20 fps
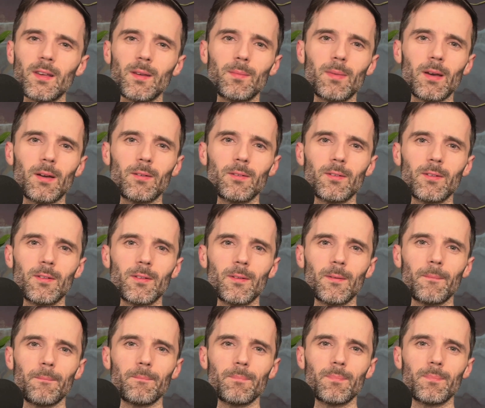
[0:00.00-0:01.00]
about
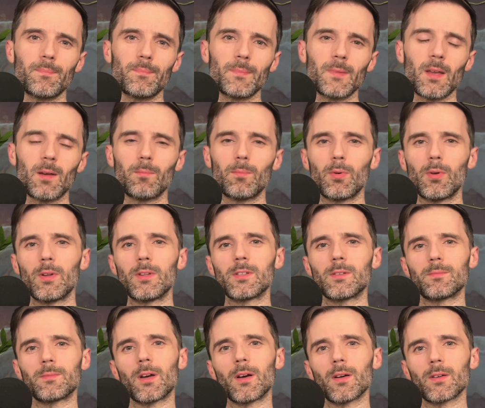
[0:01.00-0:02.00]
how
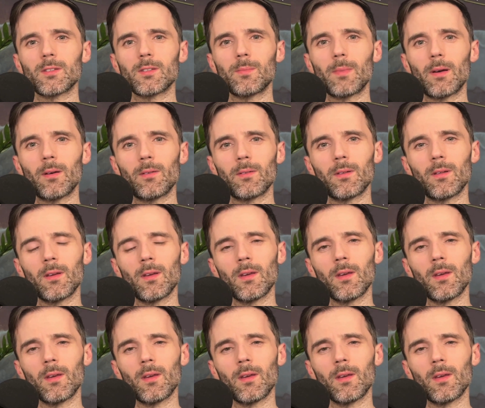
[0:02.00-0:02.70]
Buddhism talks about